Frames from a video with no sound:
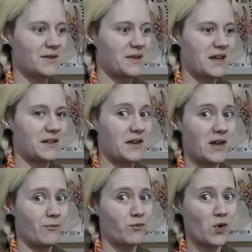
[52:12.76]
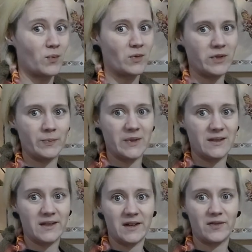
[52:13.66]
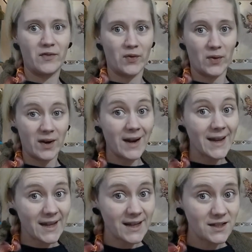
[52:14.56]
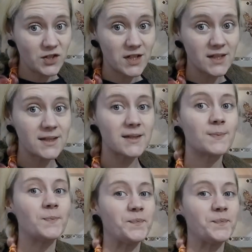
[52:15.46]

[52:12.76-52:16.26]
that have probably been there for ages,